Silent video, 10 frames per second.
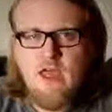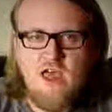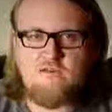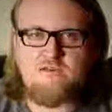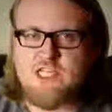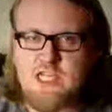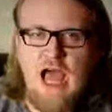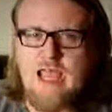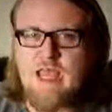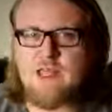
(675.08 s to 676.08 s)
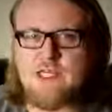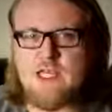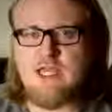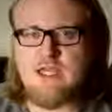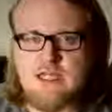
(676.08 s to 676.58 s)
If science
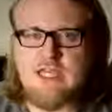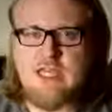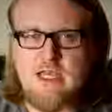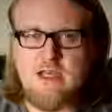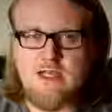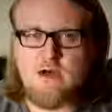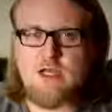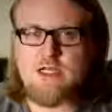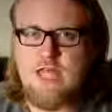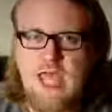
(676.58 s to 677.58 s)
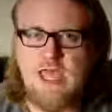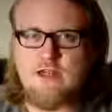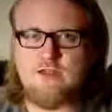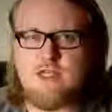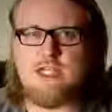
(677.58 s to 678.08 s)
indeed
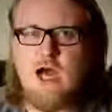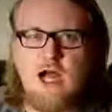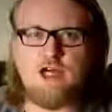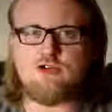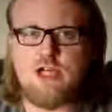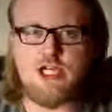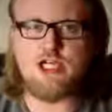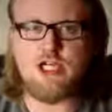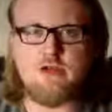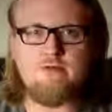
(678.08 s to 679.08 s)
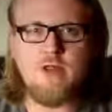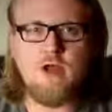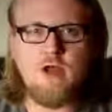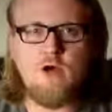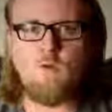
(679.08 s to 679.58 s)
contained this contradiction,
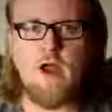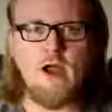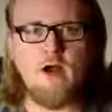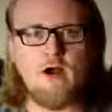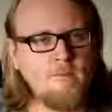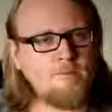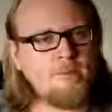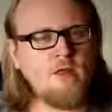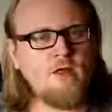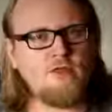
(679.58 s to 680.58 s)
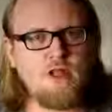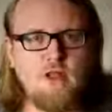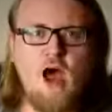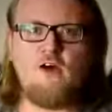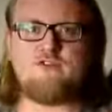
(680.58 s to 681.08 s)
where the
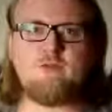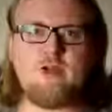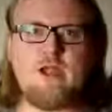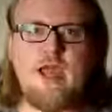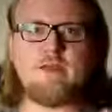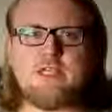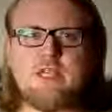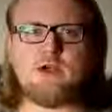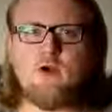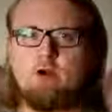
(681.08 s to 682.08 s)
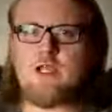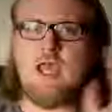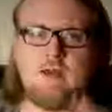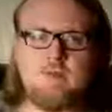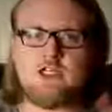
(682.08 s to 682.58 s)
law of thermodynamics says order
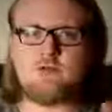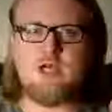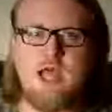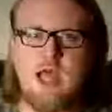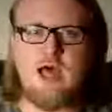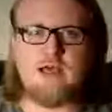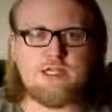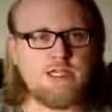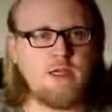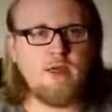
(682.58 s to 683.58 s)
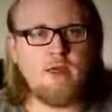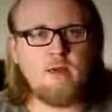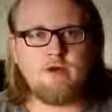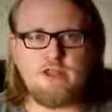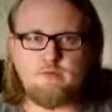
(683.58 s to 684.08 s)
can emerge from chaos,
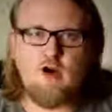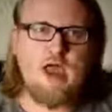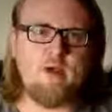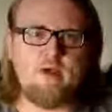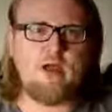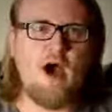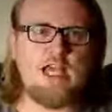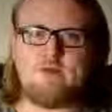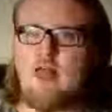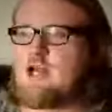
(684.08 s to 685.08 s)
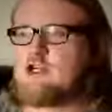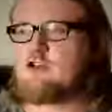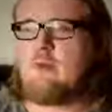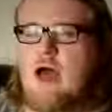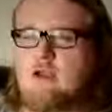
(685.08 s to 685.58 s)
but the primary
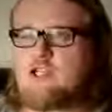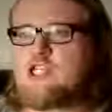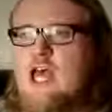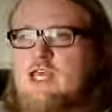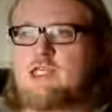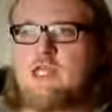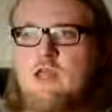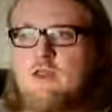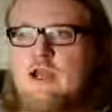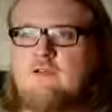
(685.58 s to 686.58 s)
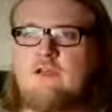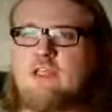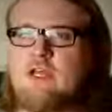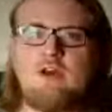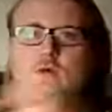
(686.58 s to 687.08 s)
cosmological model says that everything
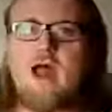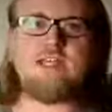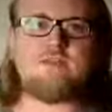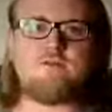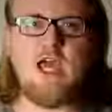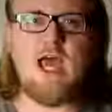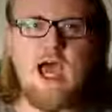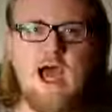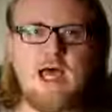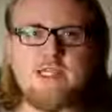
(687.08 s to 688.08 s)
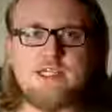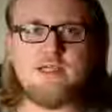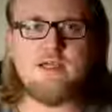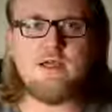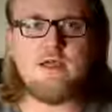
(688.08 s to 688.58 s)
did arise from chaos.